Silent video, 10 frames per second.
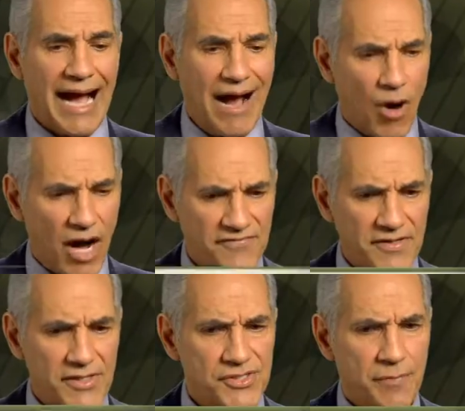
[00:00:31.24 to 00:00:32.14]
How
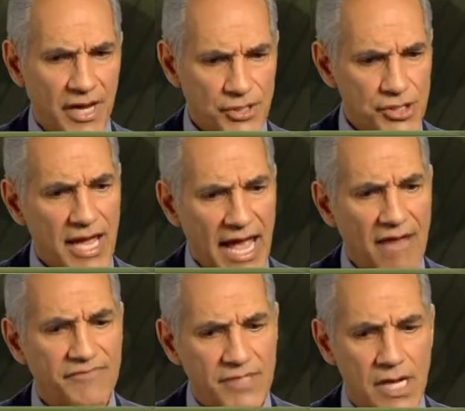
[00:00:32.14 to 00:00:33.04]
often does the patient
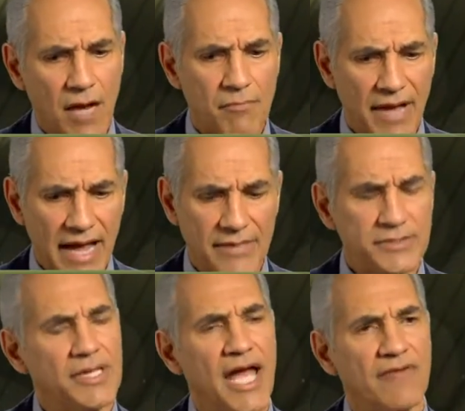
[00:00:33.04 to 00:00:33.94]
have to come
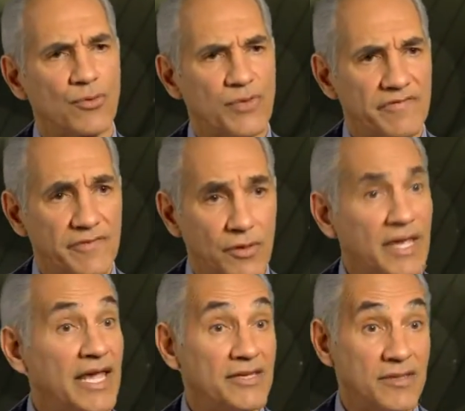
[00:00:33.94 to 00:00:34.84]
back to have a refill?
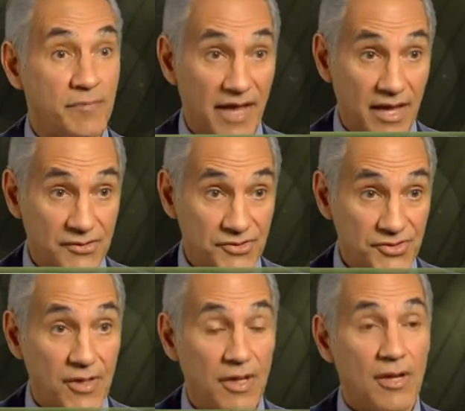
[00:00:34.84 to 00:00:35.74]
It
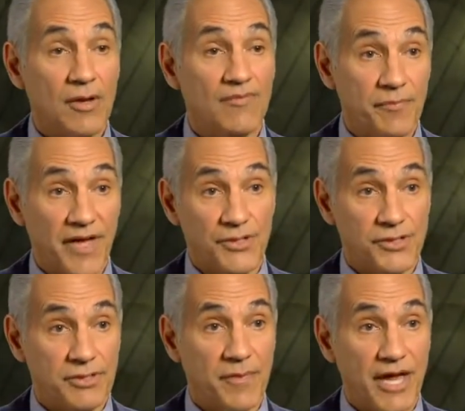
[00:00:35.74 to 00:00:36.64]
depends from
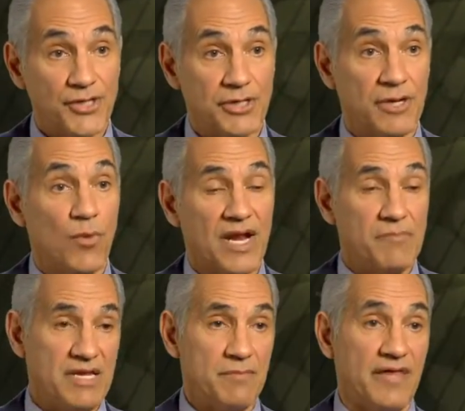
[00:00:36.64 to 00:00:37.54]
patient to patient. And what I
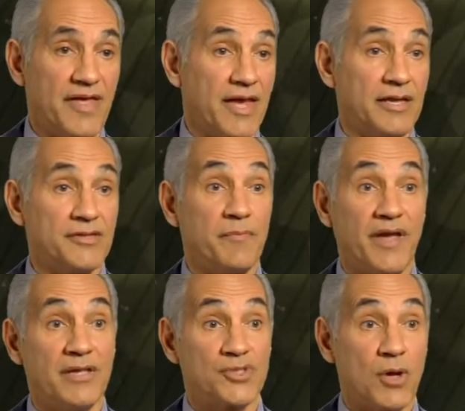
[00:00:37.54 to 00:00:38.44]
mean by that, it
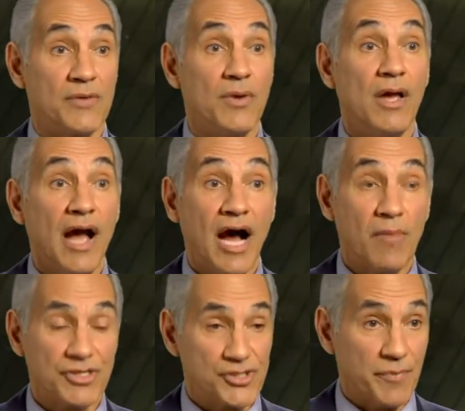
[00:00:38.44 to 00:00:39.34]
depends on how
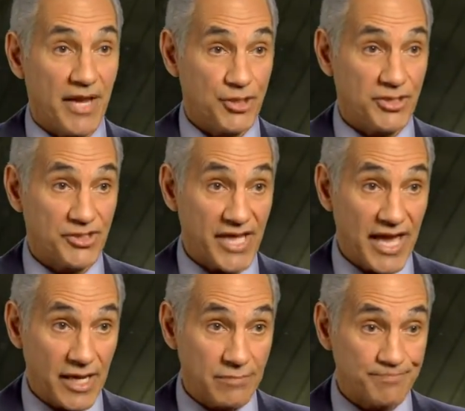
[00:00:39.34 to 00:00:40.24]
much the patient is
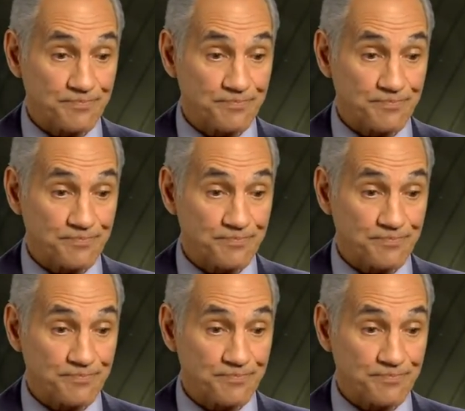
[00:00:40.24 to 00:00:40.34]
getting.